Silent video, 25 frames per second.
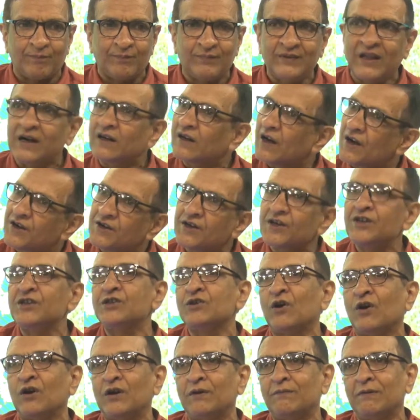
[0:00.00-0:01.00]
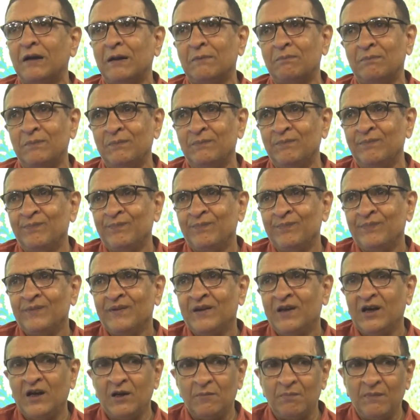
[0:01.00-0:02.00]
then country is not developed.
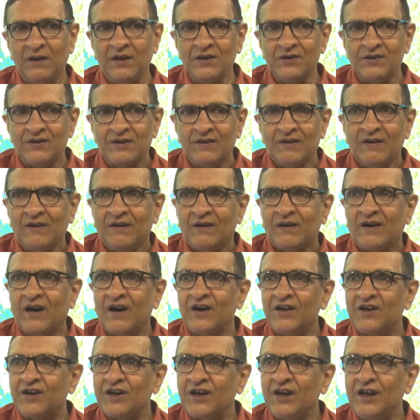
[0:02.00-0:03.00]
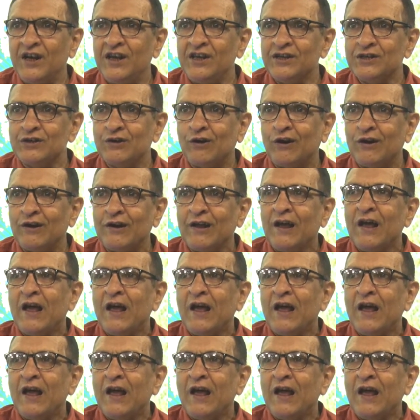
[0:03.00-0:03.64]
It means country is not,